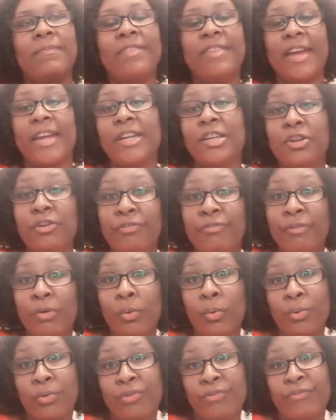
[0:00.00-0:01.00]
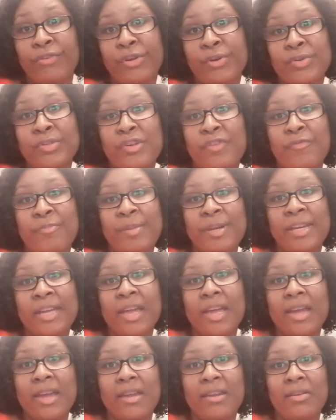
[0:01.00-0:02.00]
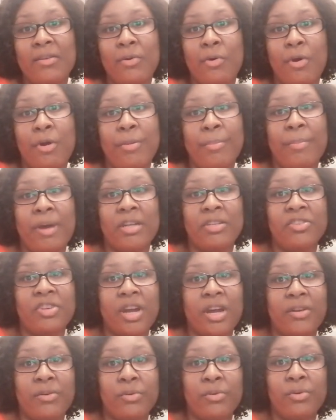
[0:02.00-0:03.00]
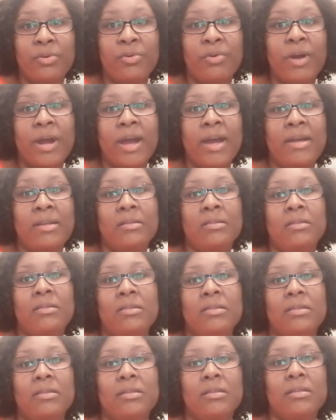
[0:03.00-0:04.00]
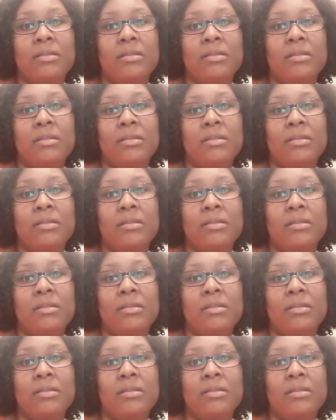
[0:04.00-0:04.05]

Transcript: thank you for all the views I've been getting on my channel and